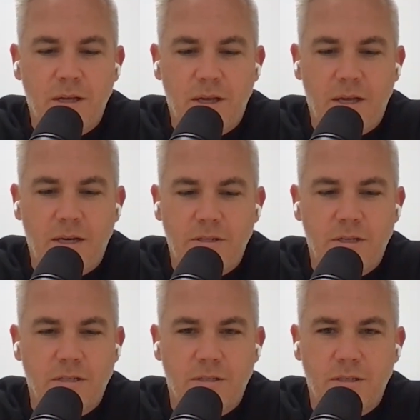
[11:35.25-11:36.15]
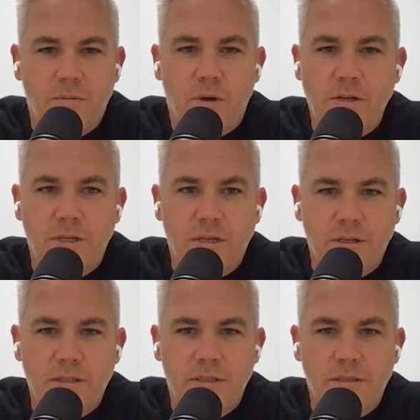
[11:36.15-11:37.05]
And it's just, you're watching all
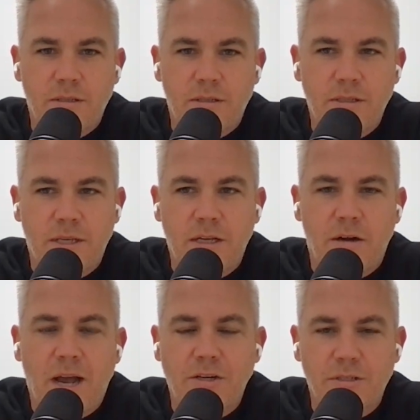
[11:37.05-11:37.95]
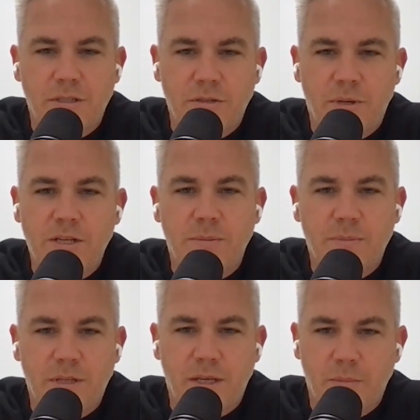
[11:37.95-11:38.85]
these interactions, these
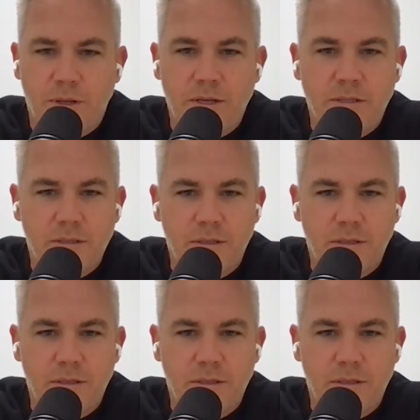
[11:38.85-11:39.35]
relationships taking place.